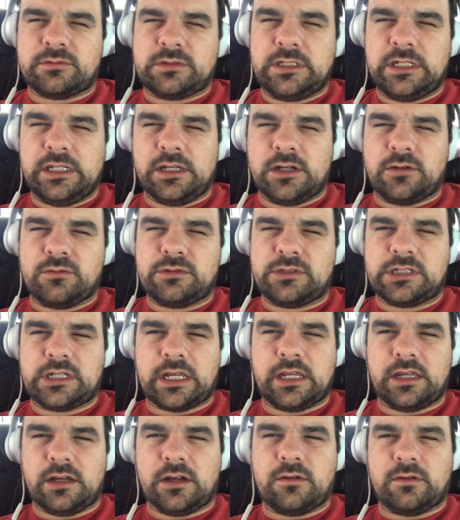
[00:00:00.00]

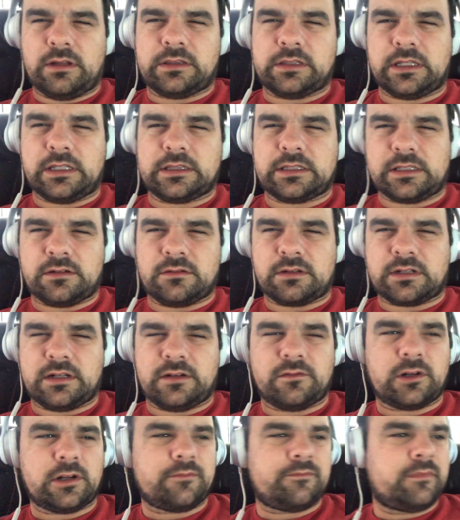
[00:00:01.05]
Tojo, I think that'll
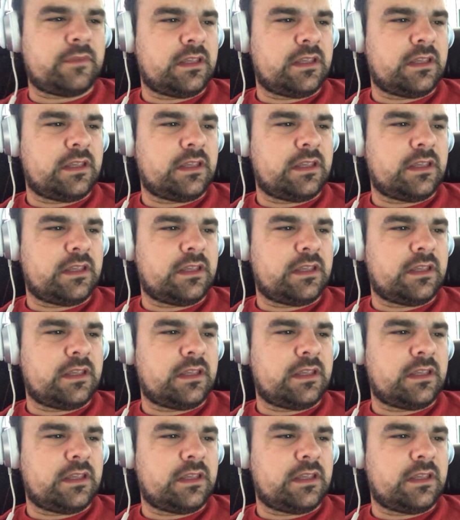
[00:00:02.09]
cover it.